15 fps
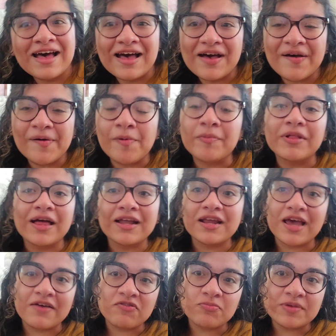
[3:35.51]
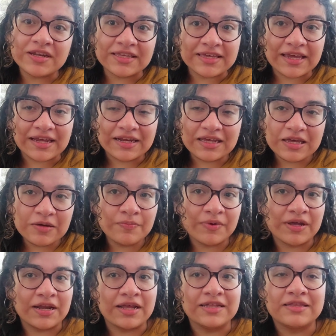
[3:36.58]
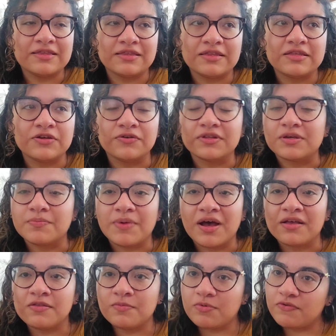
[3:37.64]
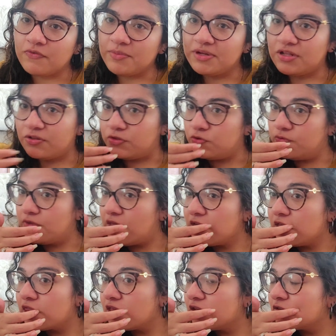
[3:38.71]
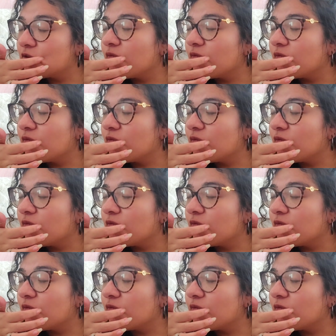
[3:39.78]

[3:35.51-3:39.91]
I'm glad I haven't been gaining, but it's nearly impossible for me to lose anything,